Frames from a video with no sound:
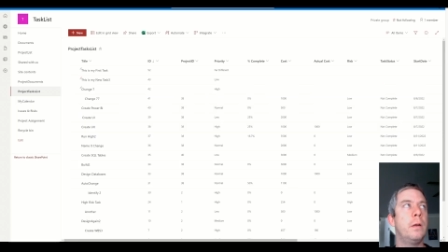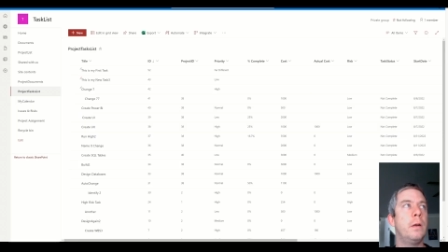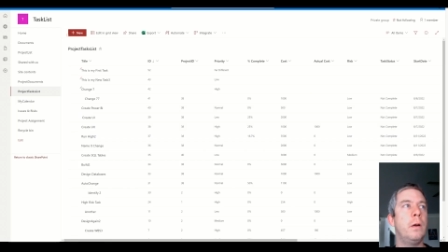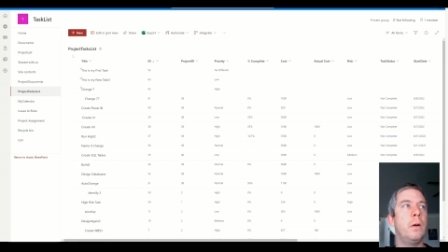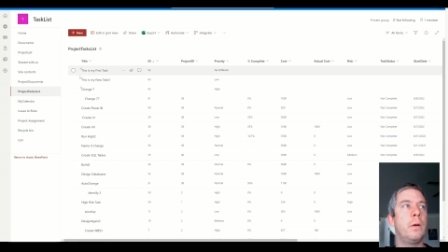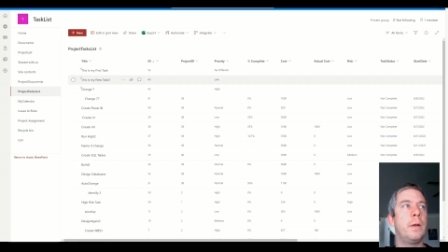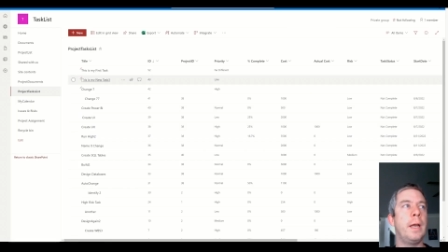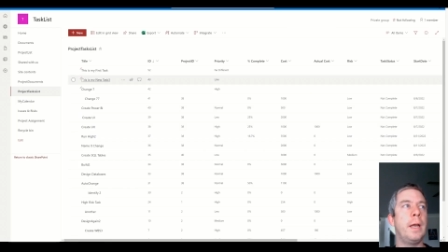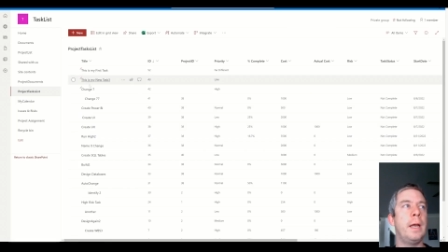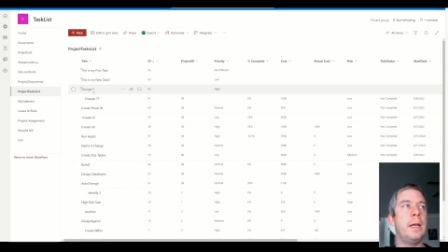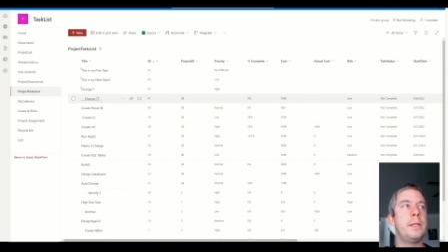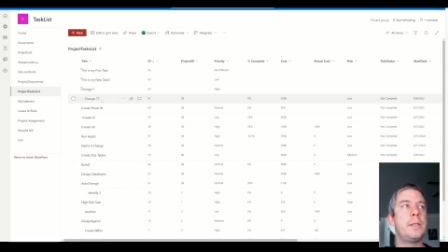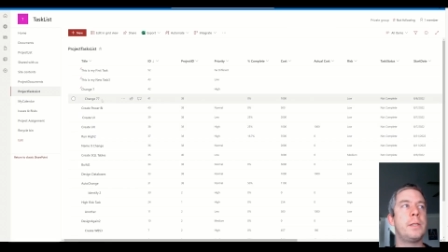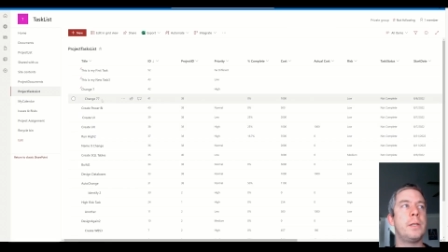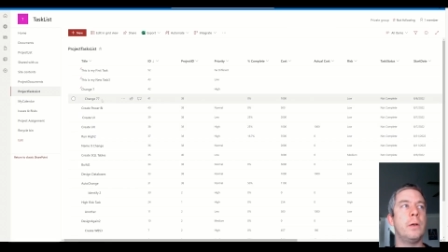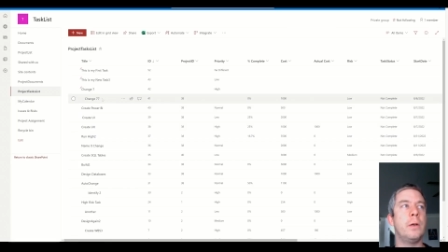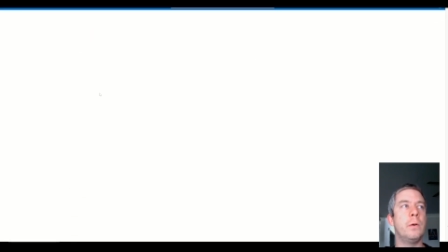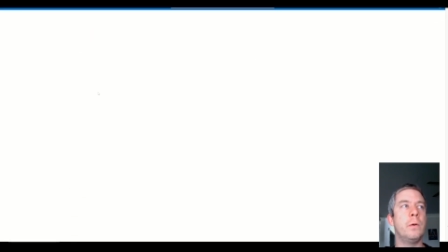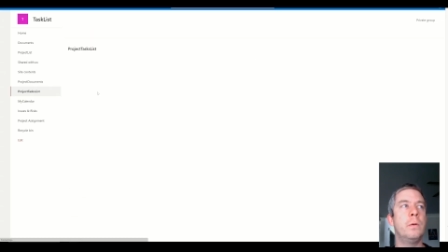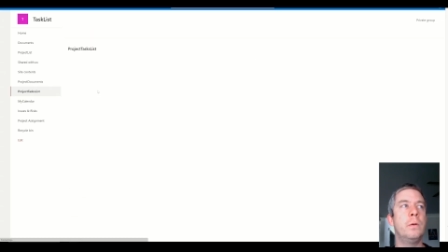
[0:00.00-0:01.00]
Okay,
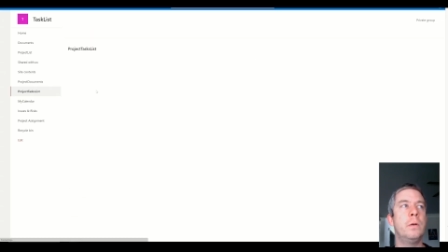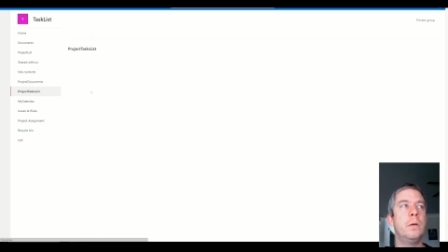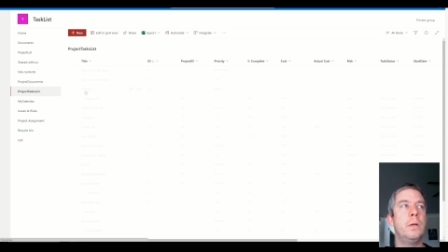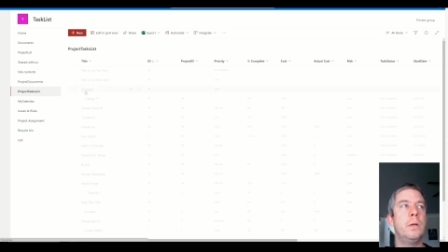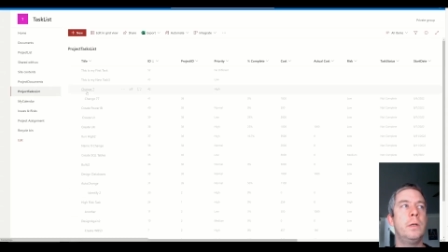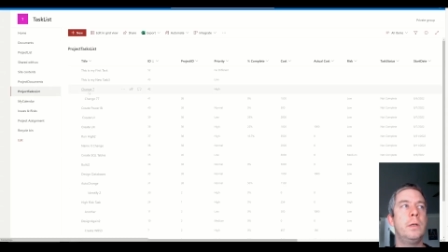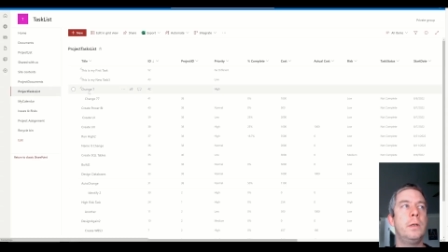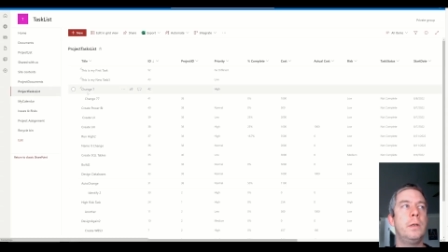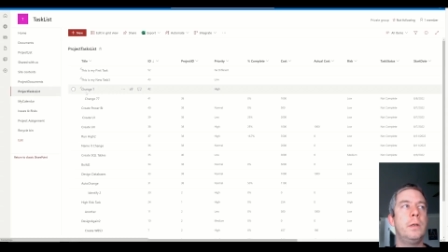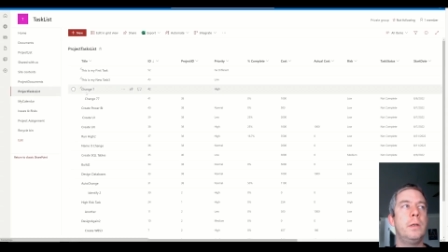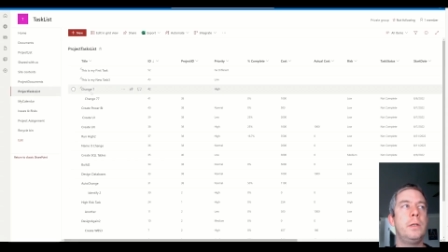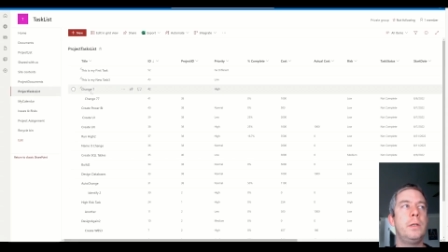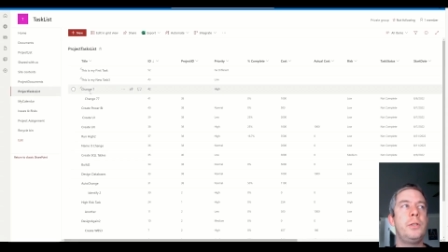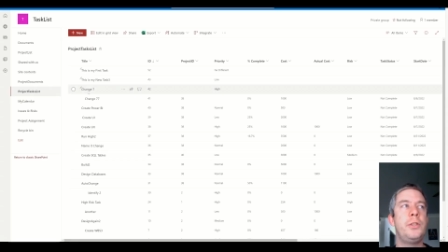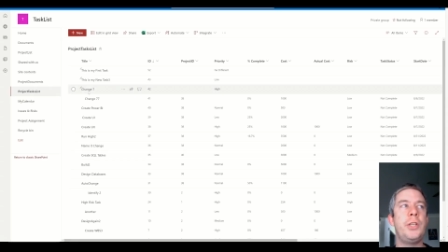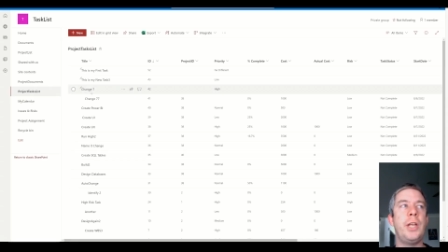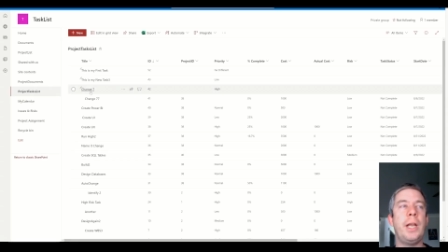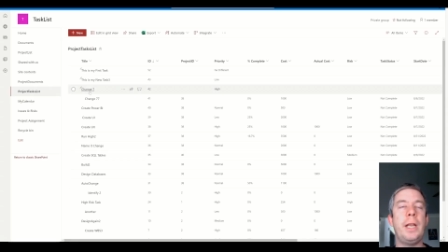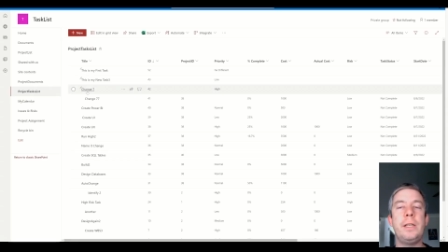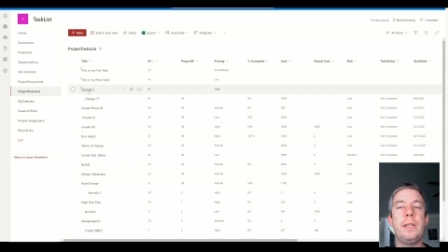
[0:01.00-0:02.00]
so
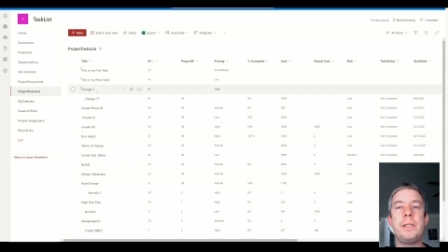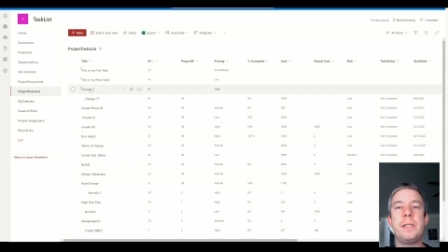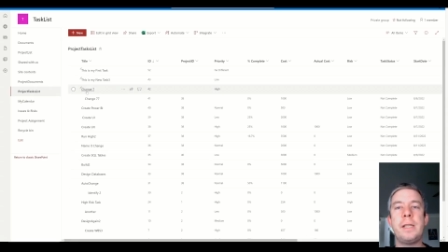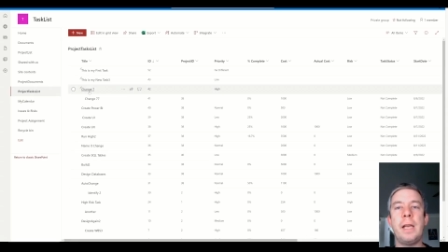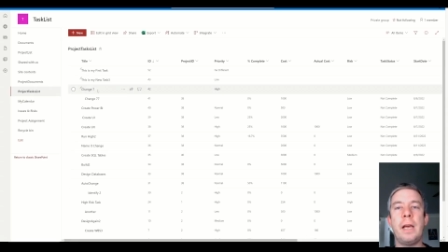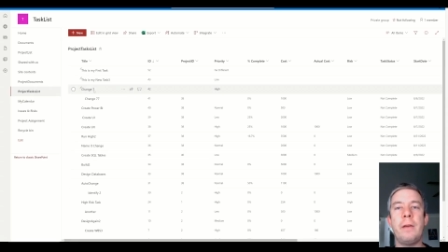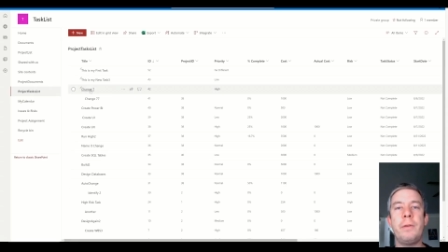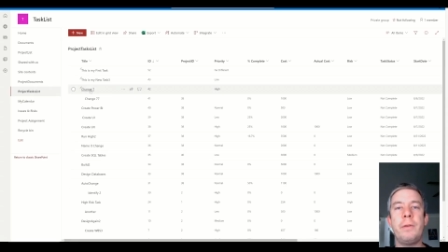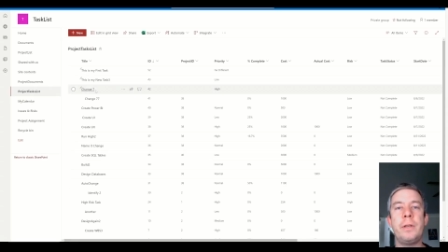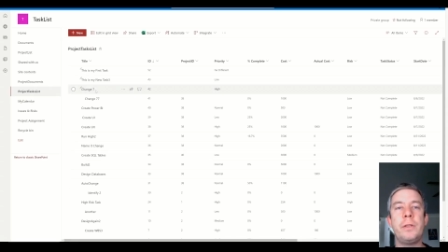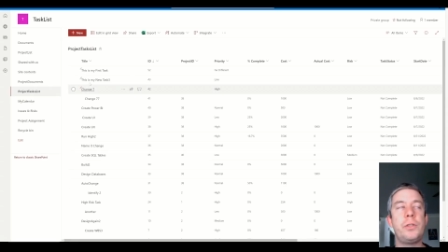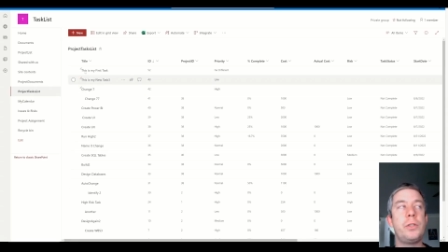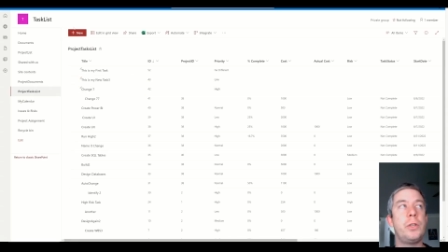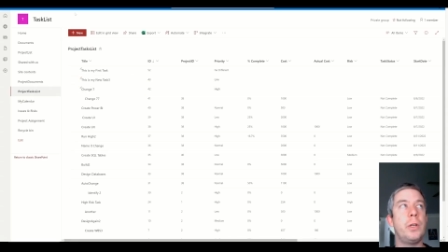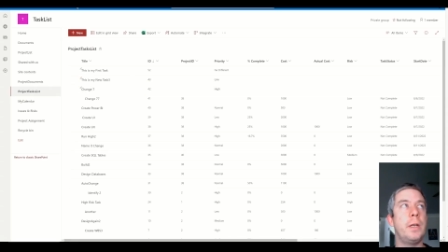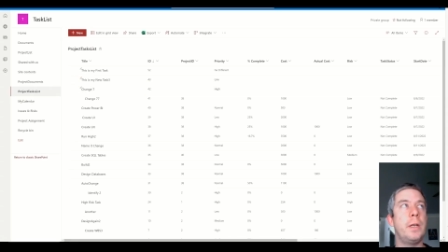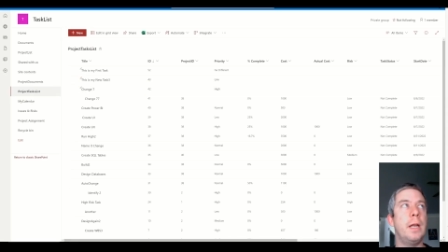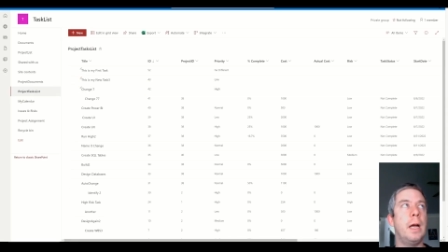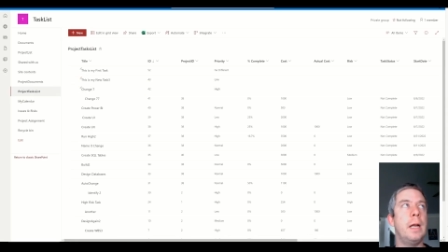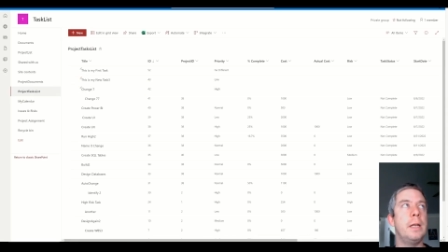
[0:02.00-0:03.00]
change 7
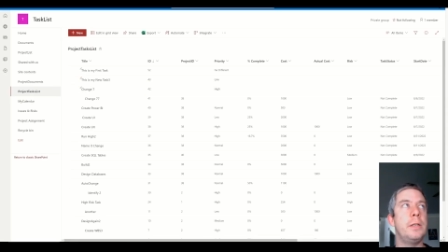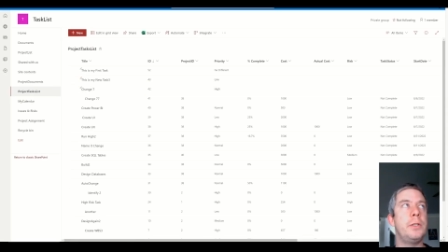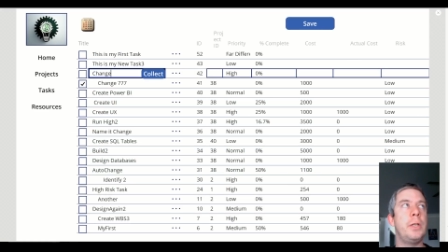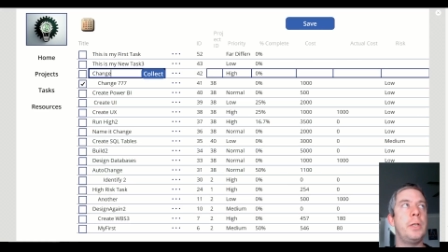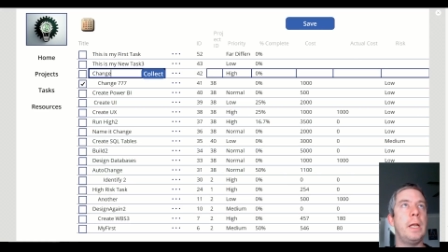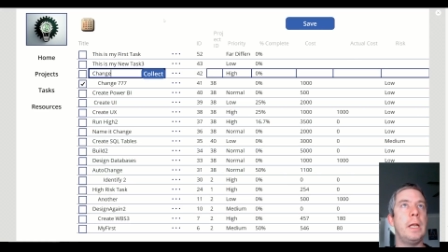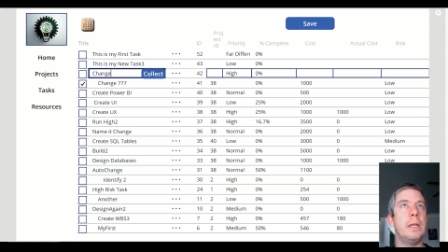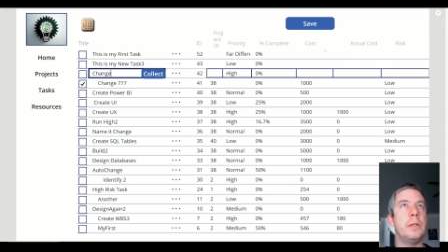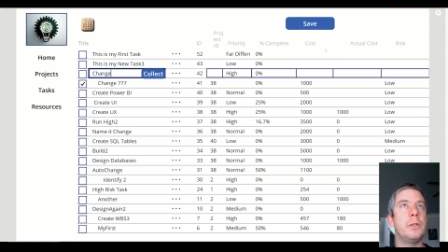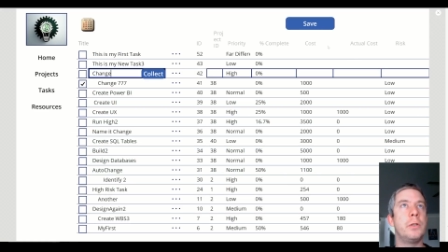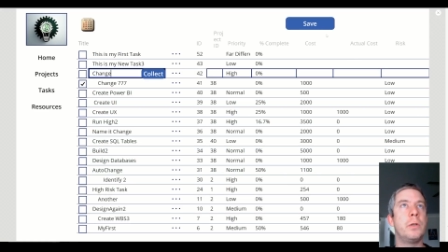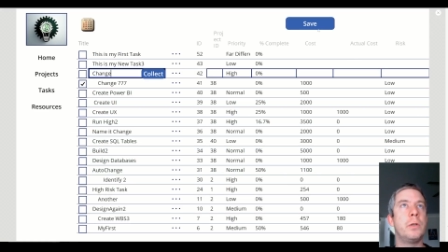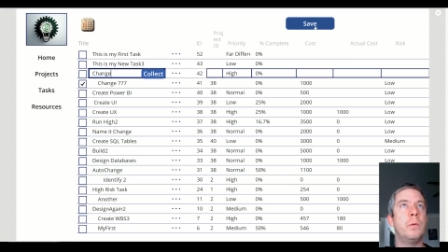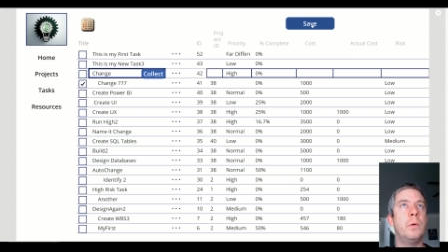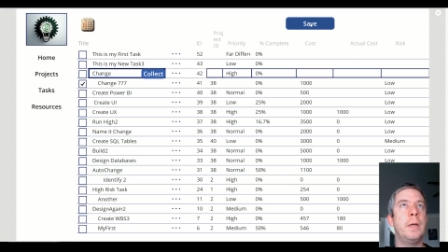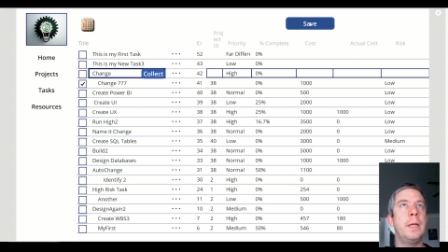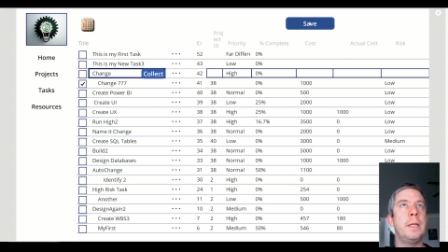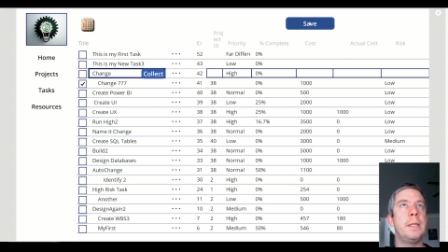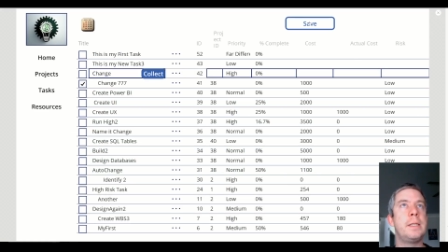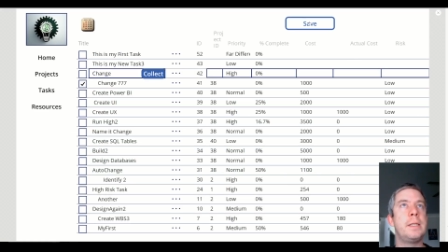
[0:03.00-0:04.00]
should not change. We'll
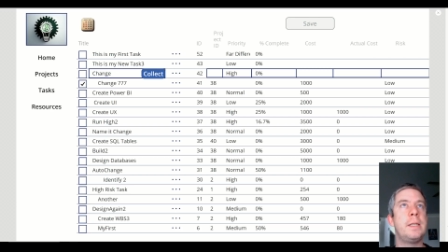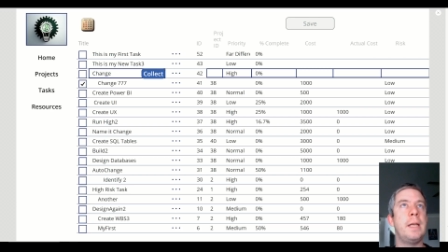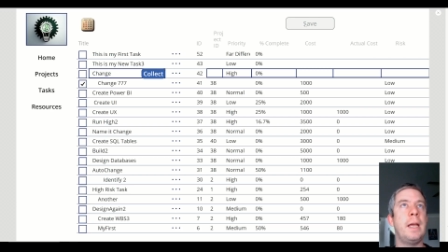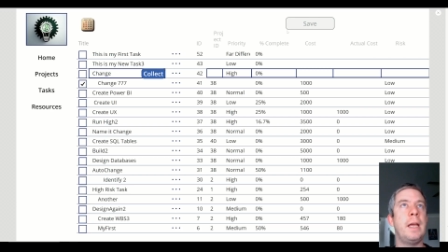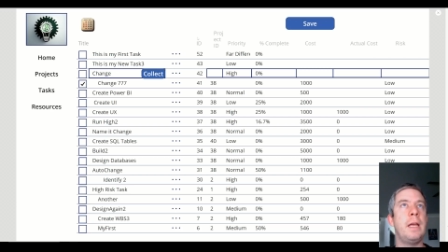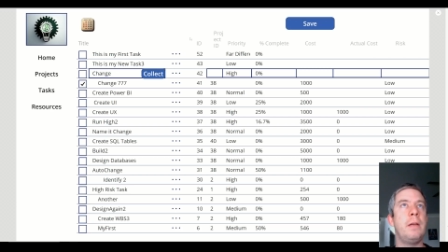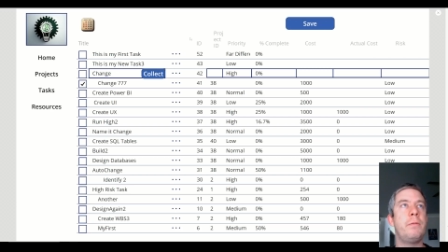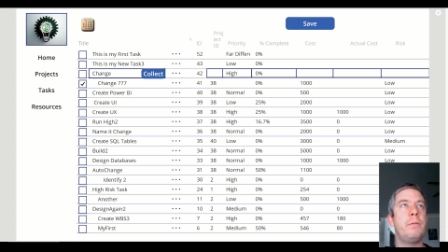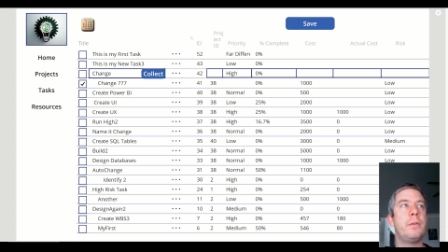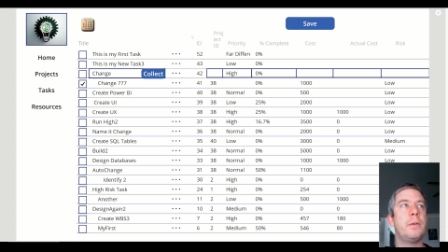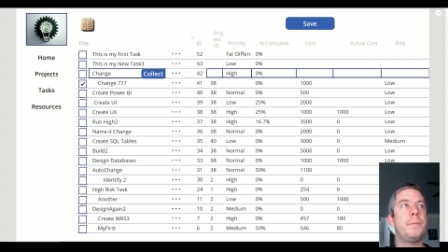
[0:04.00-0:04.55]
hit save.